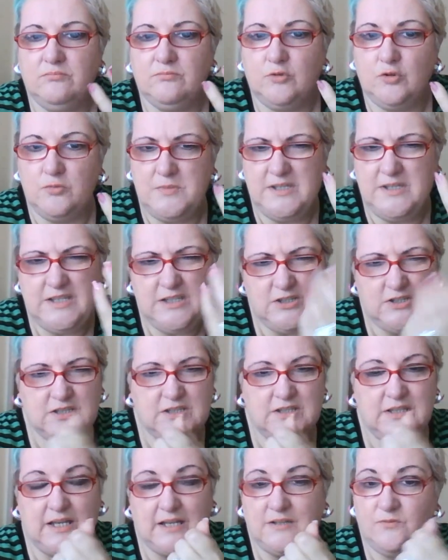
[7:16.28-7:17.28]
coming
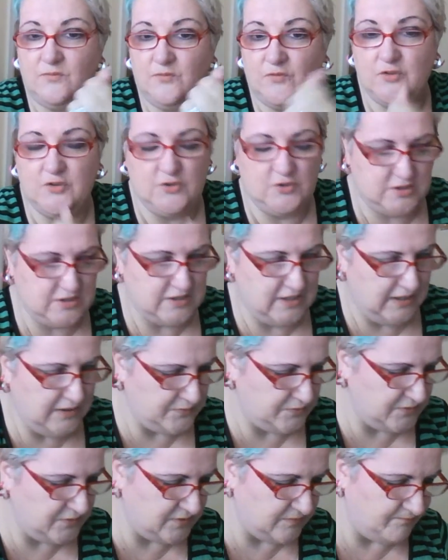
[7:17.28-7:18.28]
into that first
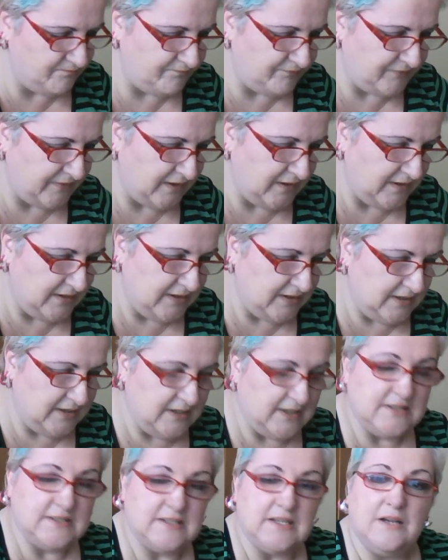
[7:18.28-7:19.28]
house.
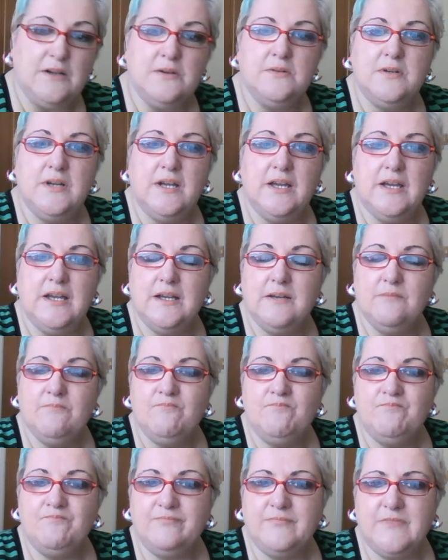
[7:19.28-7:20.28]
So
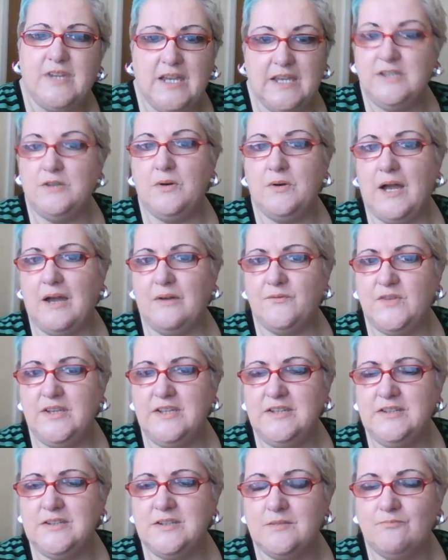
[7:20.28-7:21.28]
there you have
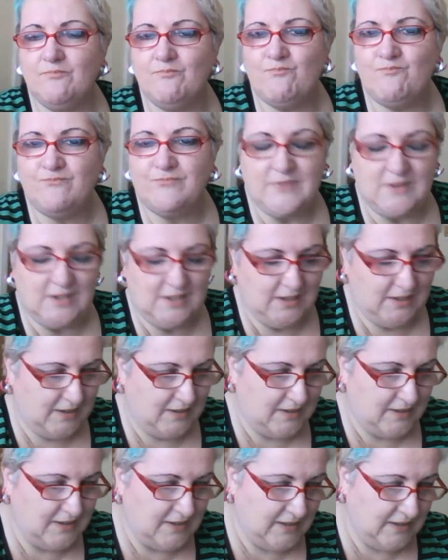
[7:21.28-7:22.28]
it.
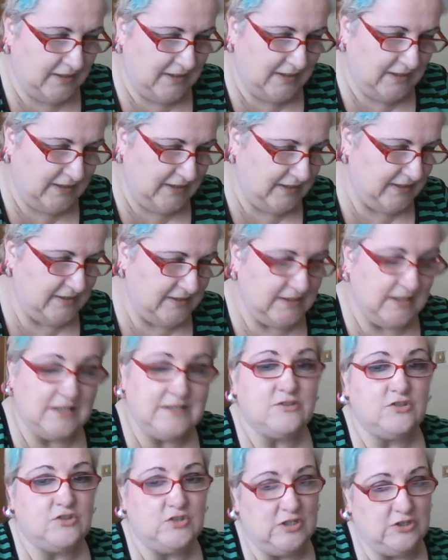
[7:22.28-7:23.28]

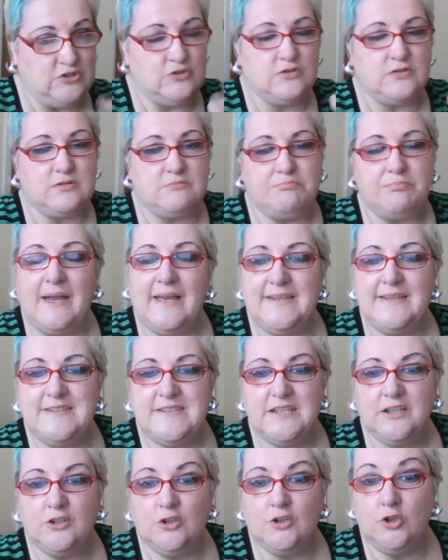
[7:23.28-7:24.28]
That's just a
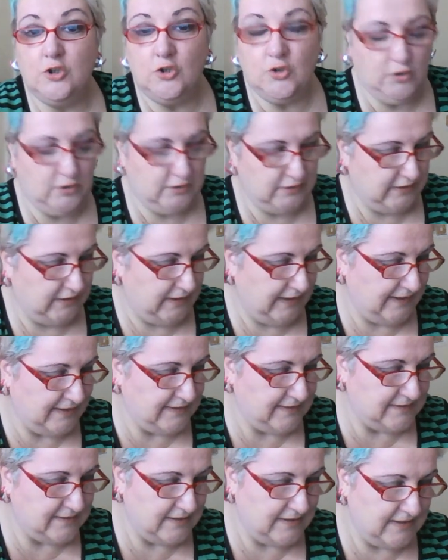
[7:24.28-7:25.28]
basic look
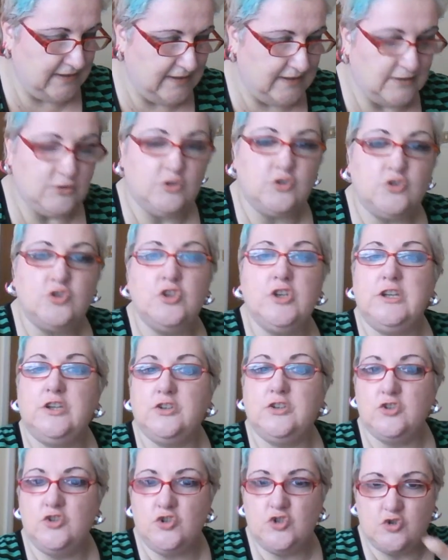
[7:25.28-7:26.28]
at the
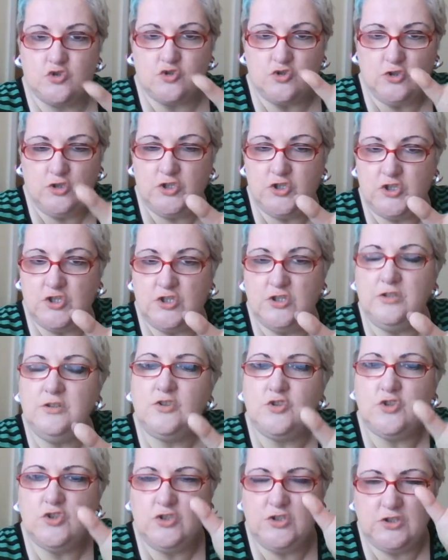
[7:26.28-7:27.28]
construction.
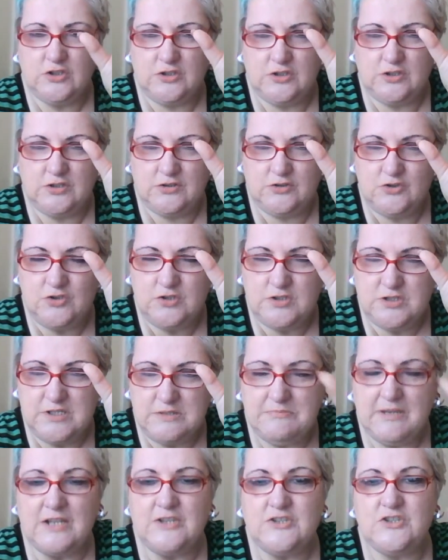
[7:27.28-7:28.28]
Just
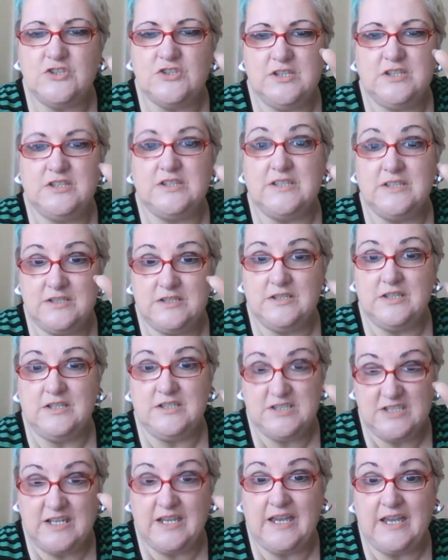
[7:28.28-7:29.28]
imagine it
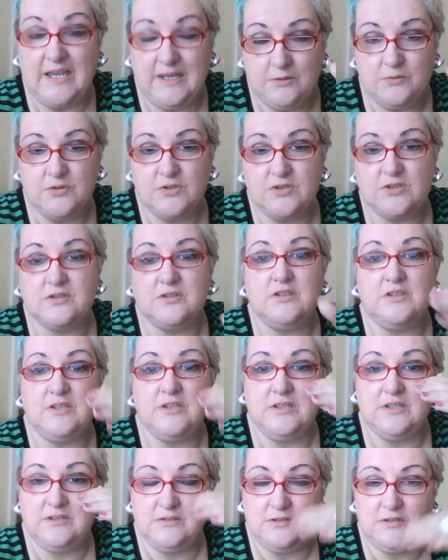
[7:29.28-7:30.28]
as a house,
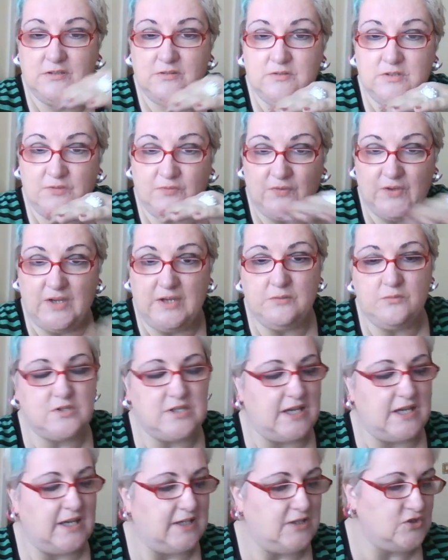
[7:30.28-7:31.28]
and the
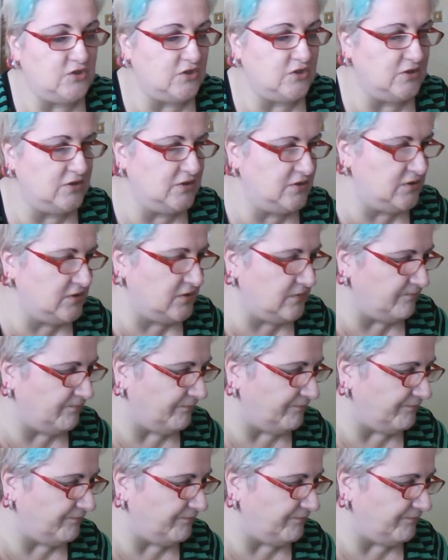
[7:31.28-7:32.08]
foundations